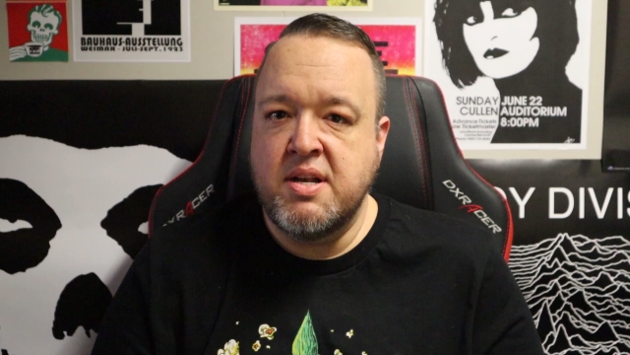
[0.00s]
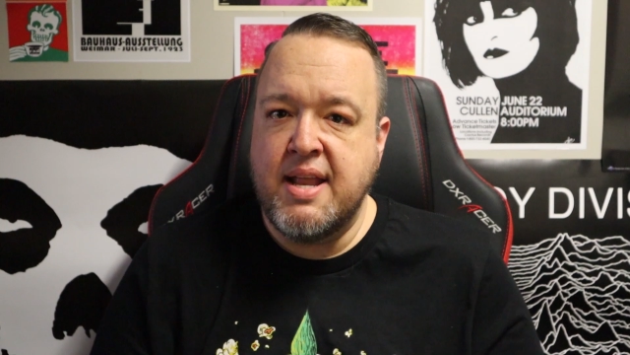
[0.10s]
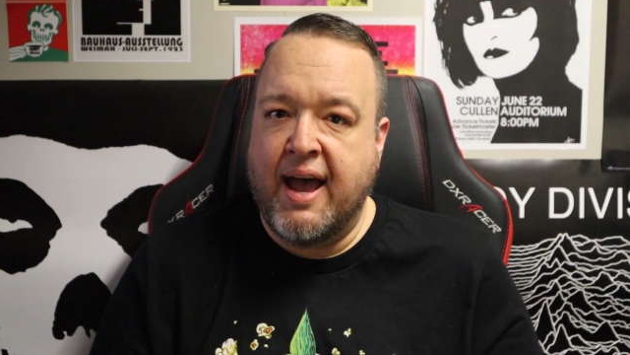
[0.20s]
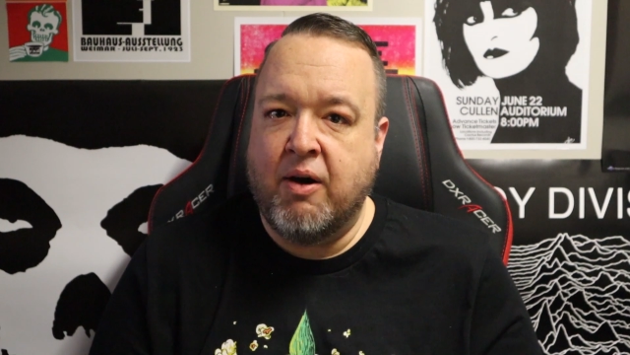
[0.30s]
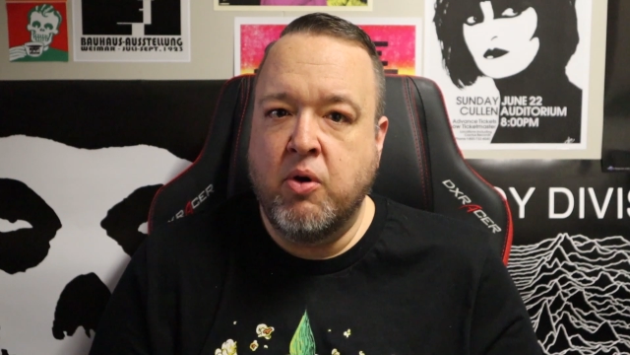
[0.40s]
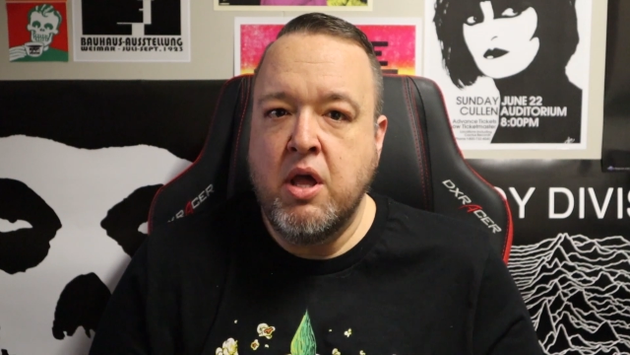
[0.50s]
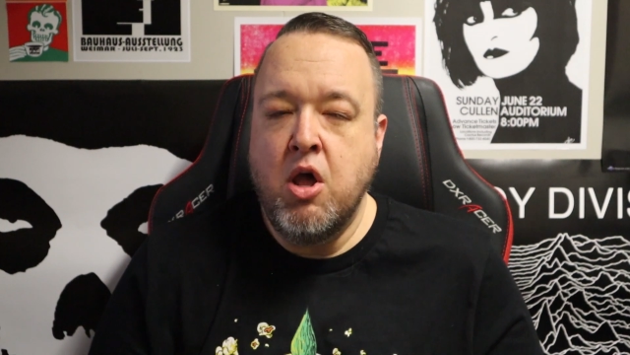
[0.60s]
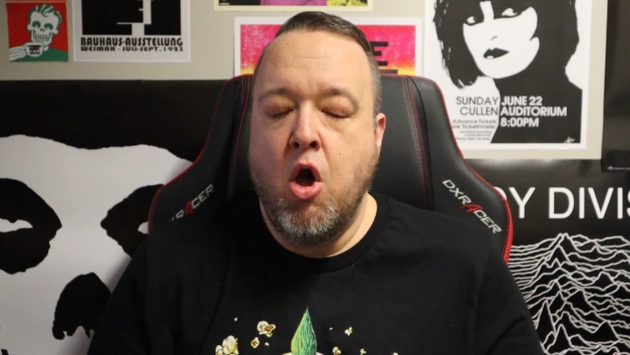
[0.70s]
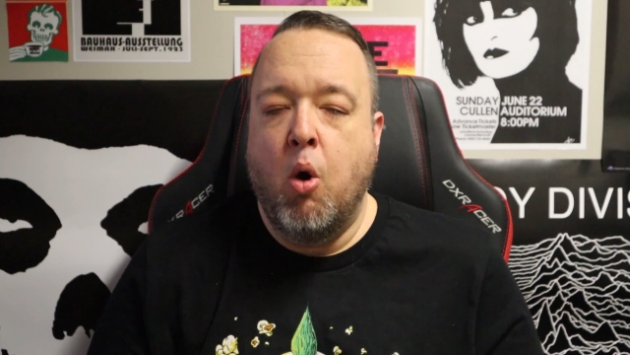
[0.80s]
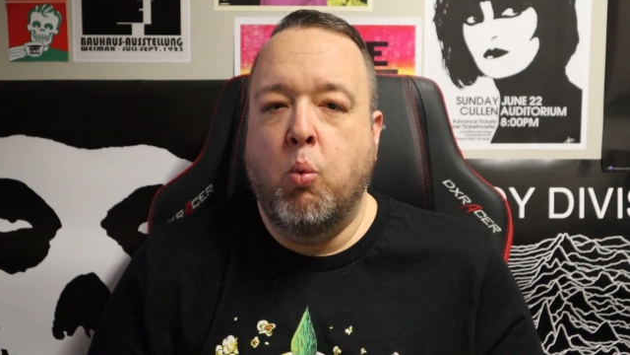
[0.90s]
Now,
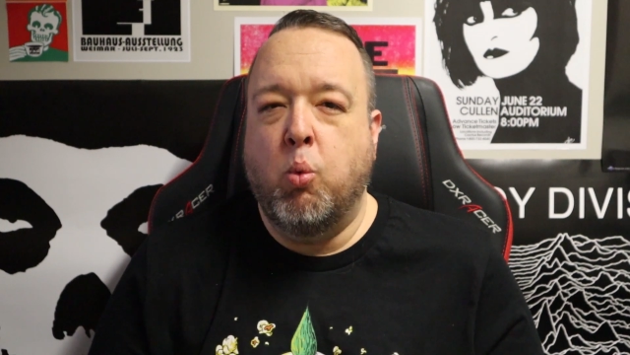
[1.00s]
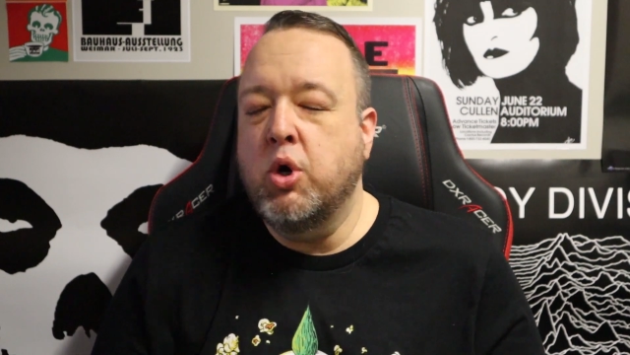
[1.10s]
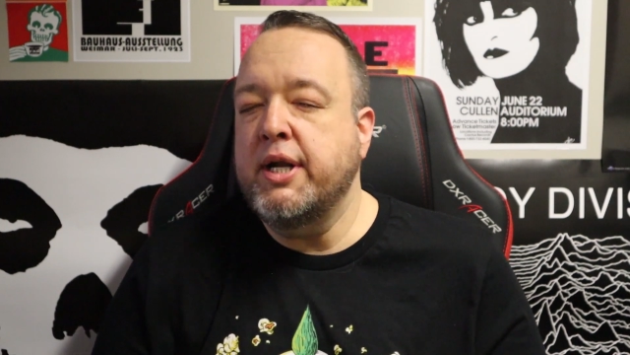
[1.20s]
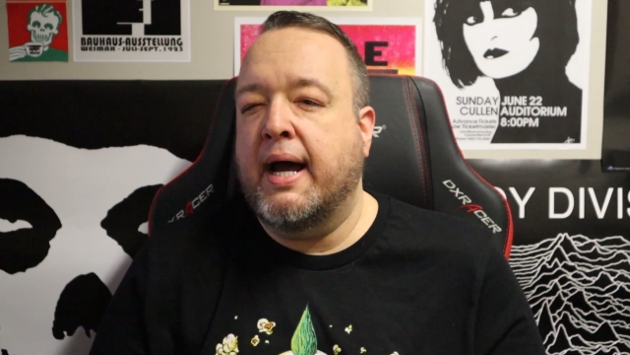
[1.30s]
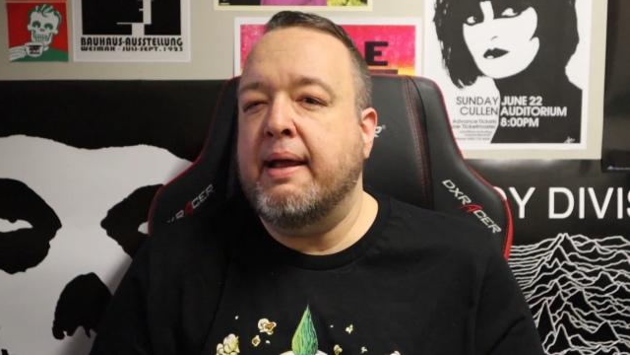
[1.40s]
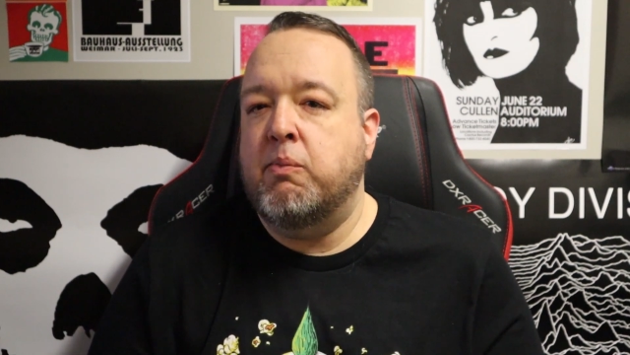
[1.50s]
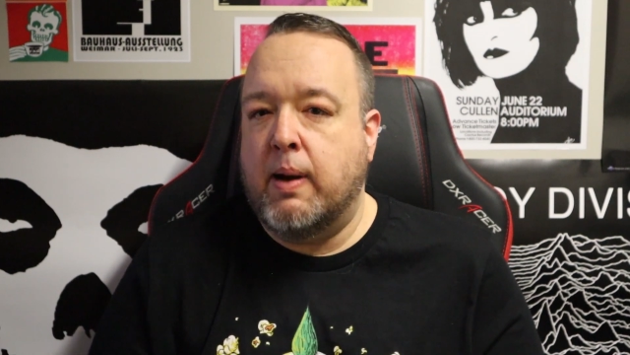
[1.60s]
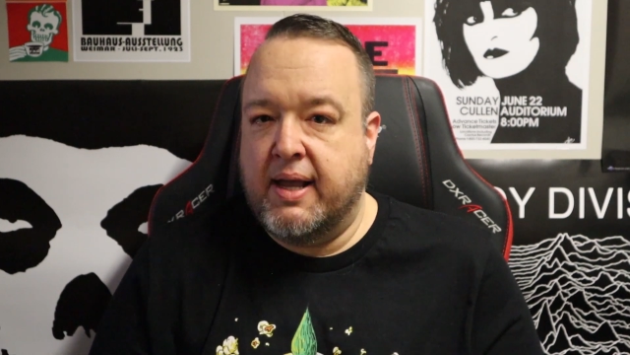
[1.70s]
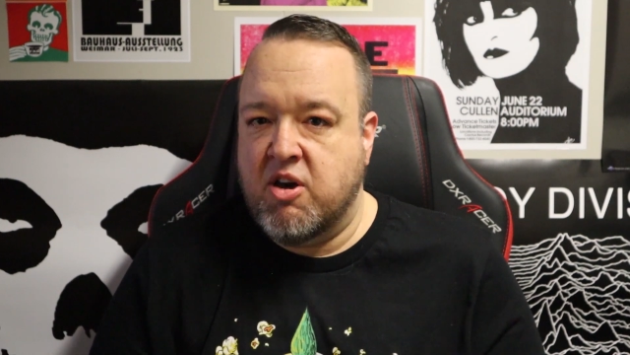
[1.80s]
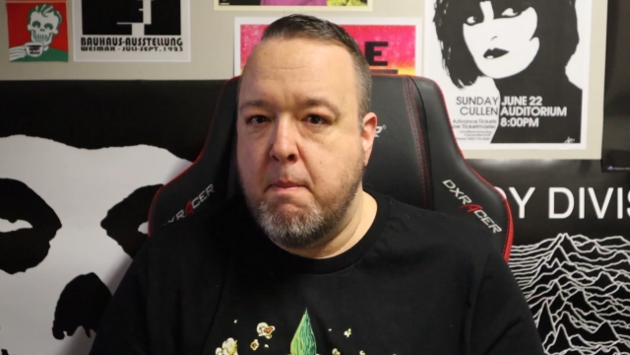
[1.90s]
would I
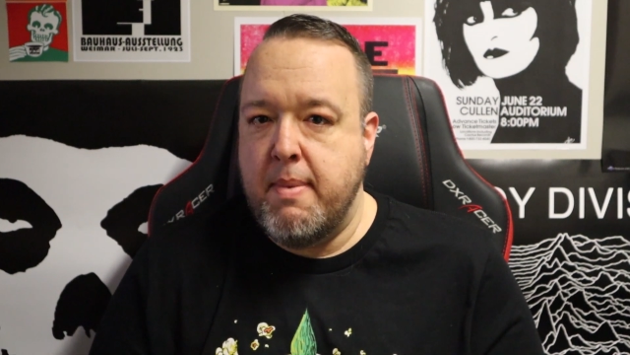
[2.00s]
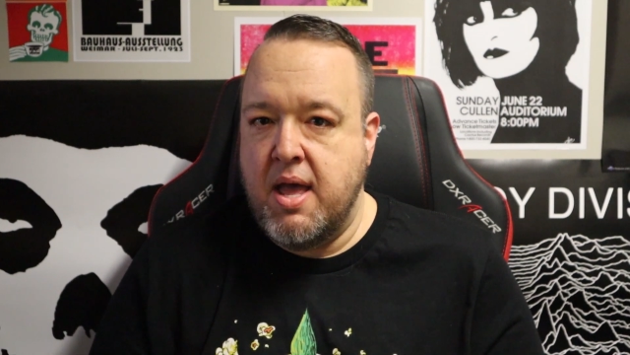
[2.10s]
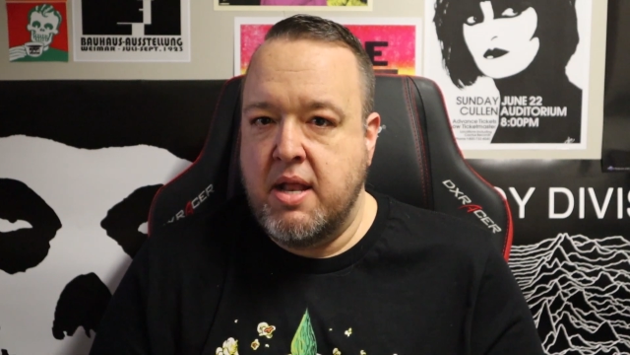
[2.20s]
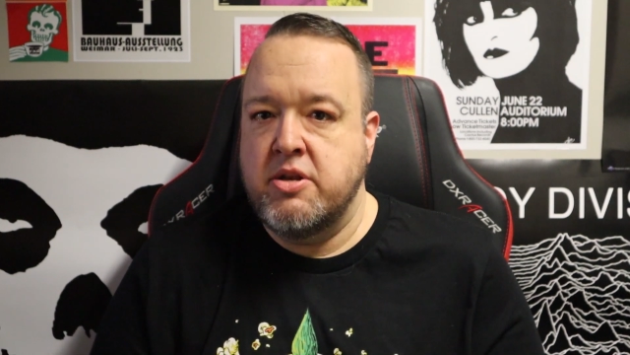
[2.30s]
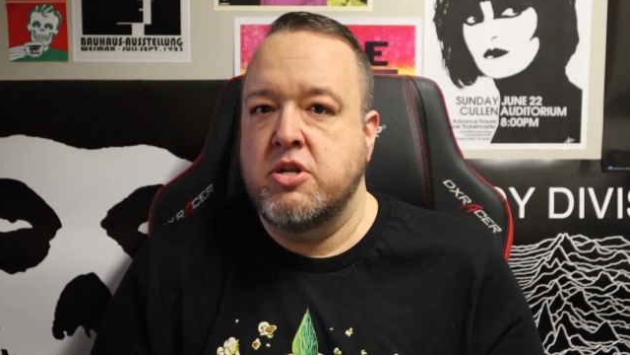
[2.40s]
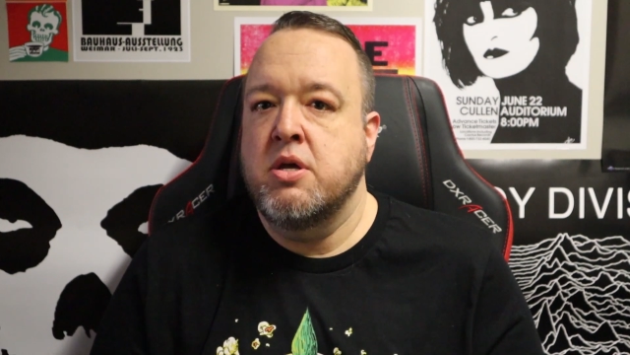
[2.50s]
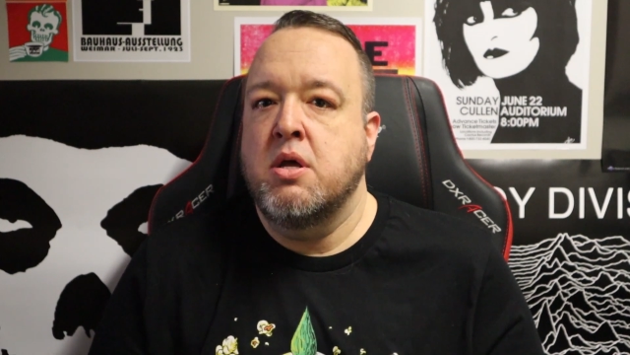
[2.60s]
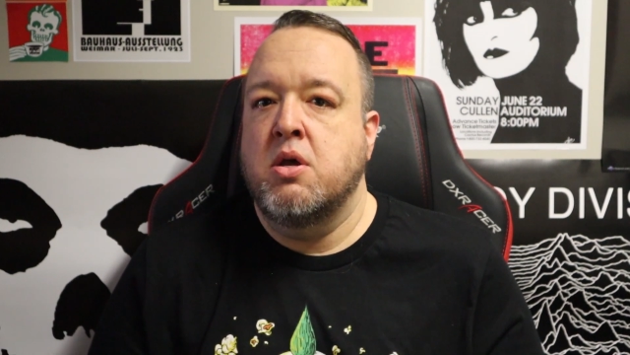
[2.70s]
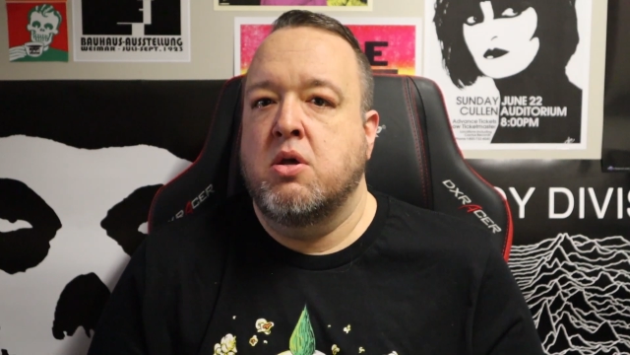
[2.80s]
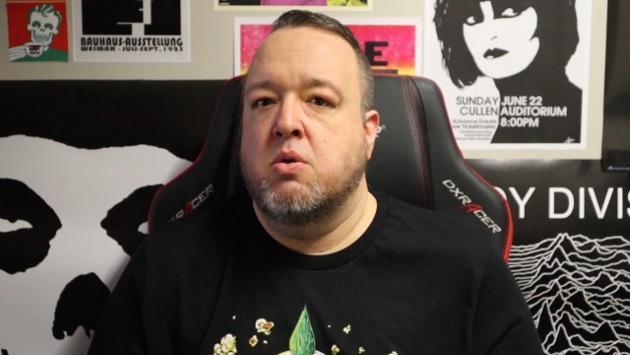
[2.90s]
recommend
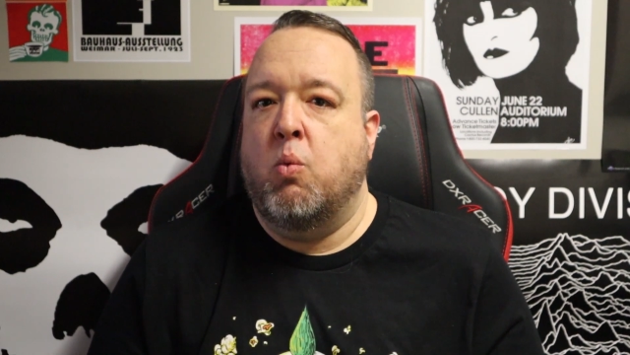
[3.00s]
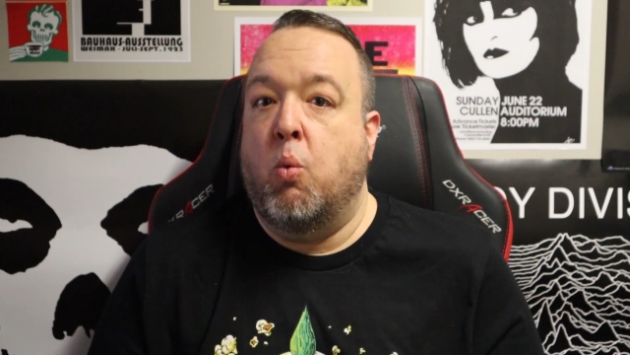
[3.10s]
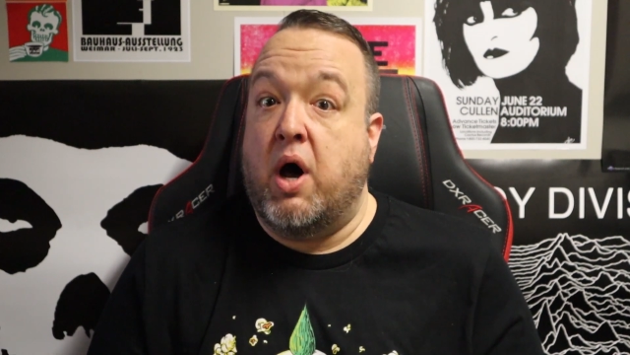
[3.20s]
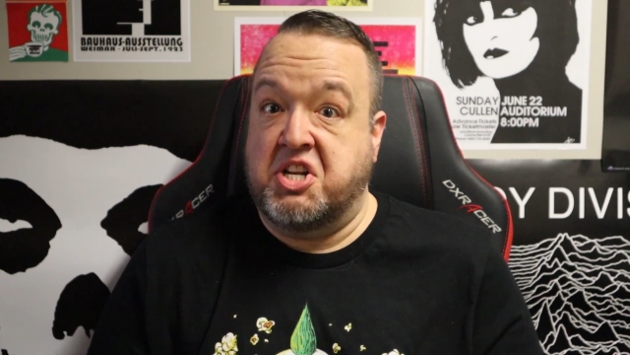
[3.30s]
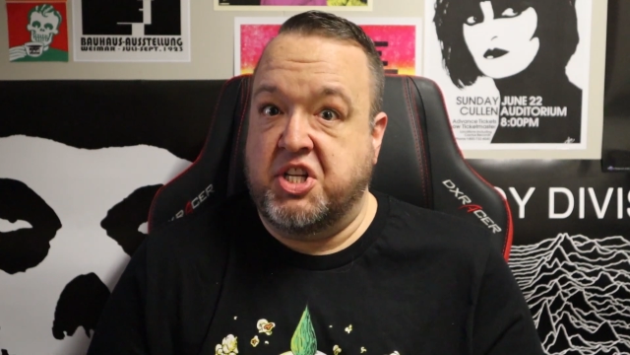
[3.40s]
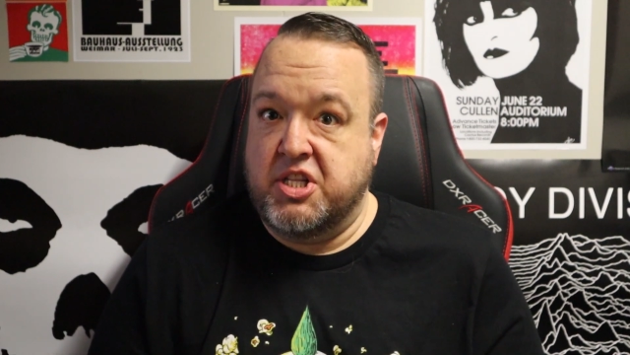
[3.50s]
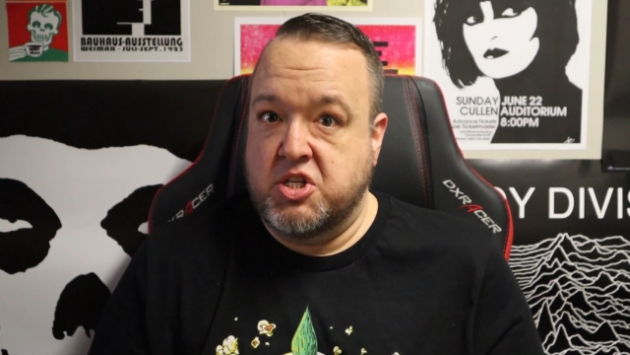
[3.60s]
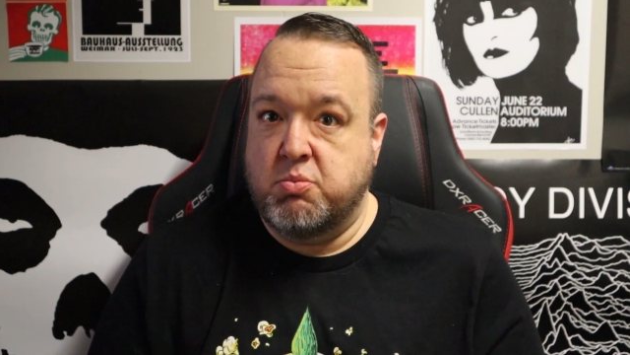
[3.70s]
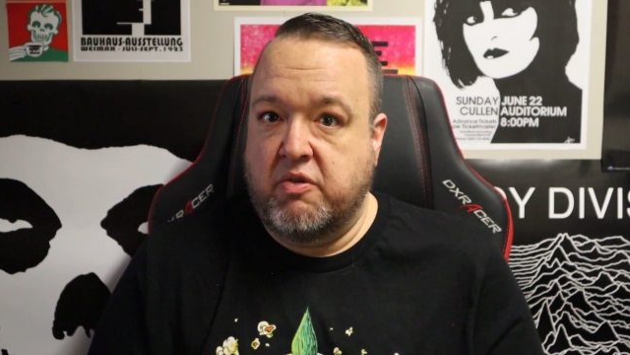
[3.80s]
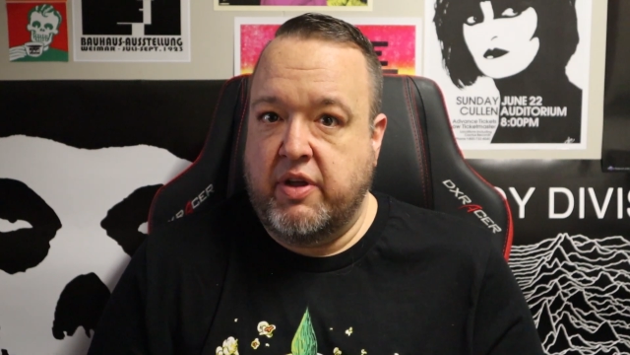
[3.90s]
watching
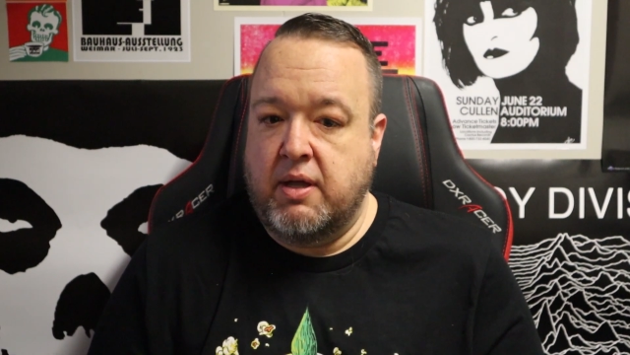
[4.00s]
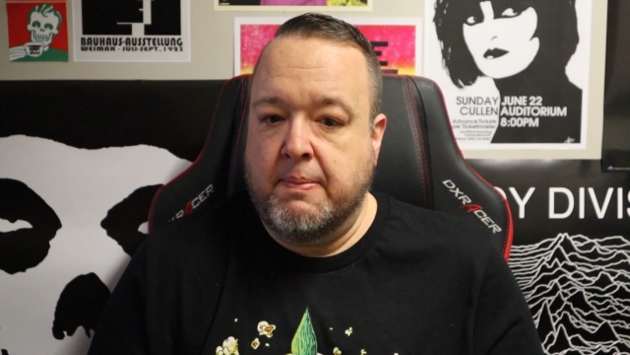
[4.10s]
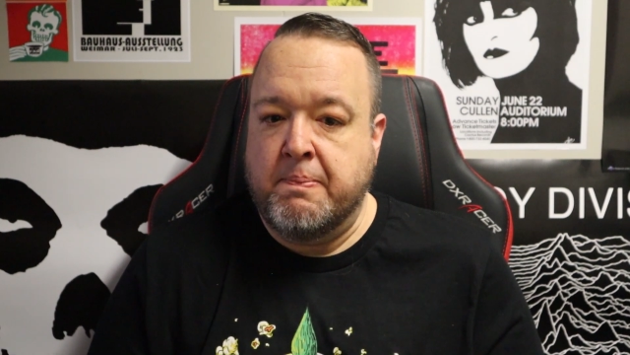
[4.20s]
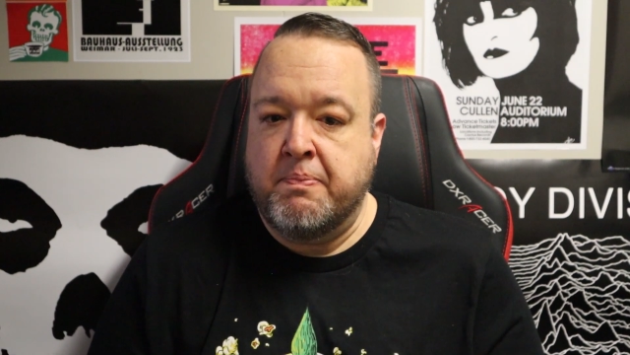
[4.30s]
this movie?